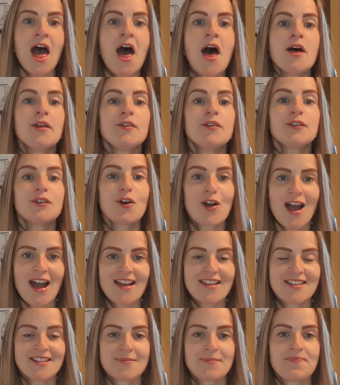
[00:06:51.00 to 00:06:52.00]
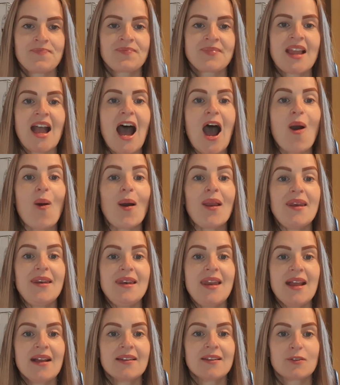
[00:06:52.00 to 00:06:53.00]
So guys, our
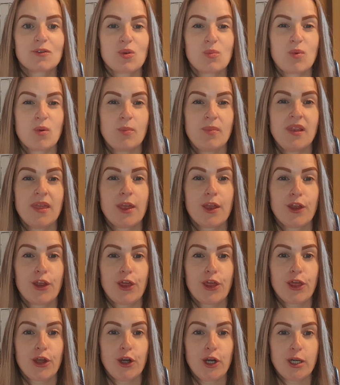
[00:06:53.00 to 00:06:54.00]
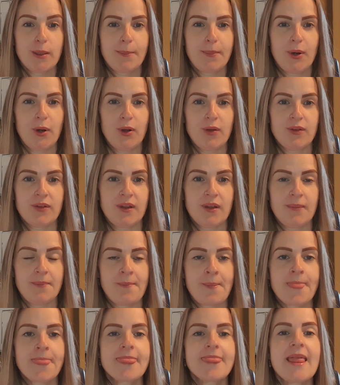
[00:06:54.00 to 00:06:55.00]
next group would be the third person.
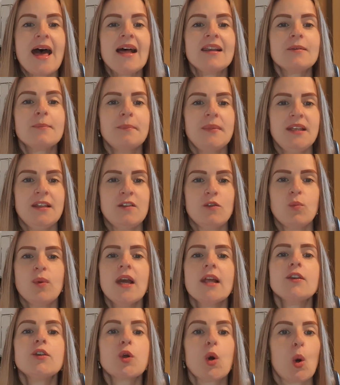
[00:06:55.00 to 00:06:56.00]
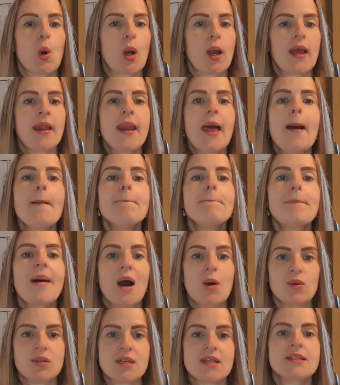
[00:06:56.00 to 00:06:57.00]
That means we are talking
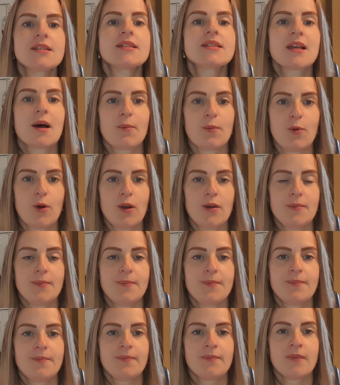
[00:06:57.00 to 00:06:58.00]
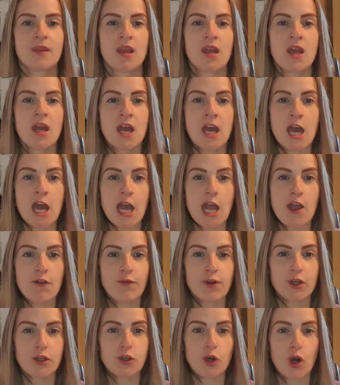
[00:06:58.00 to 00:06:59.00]
about someone. If
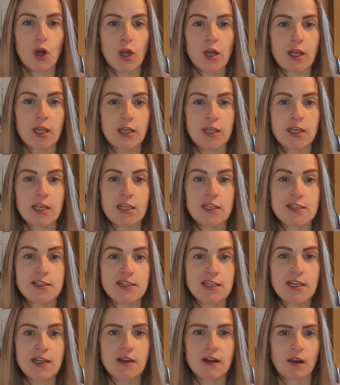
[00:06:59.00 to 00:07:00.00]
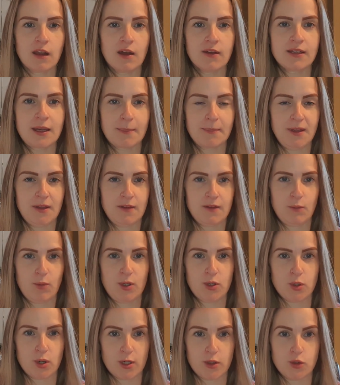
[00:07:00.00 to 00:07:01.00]
we're talking in singular, that means we're
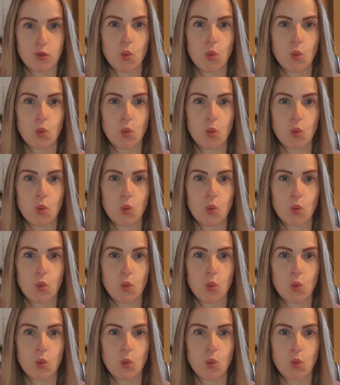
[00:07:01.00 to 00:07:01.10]
talking to